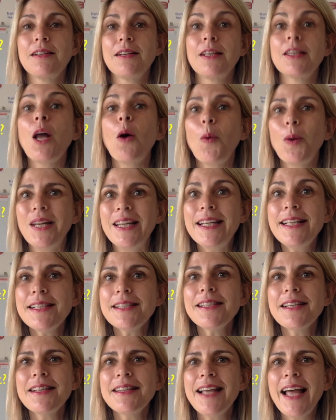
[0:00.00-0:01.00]
Now
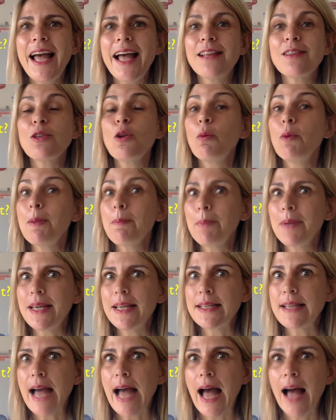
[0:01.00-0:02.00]
listen and
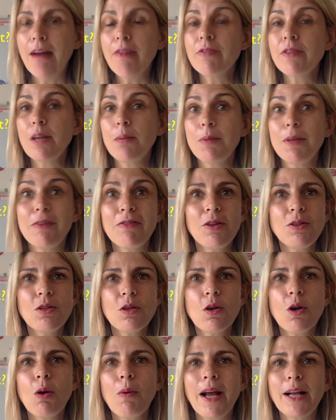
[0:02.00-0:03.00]
repeat after me for the
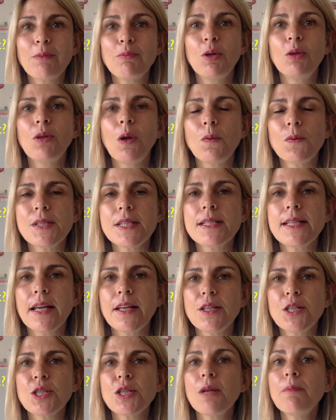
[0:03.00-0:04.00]
correct
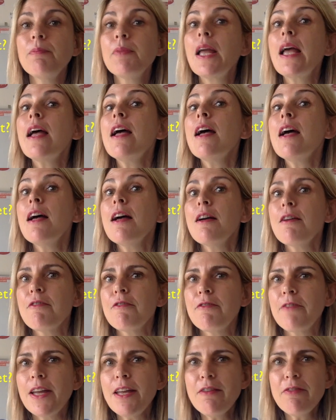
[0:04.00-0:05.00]
pronunciation.
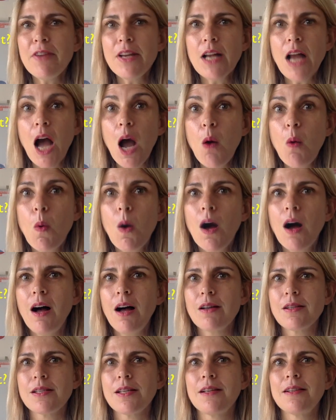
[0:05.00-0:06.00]
Hoeveel uur
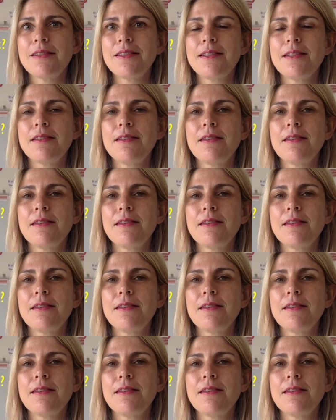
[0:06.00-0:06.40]
is it?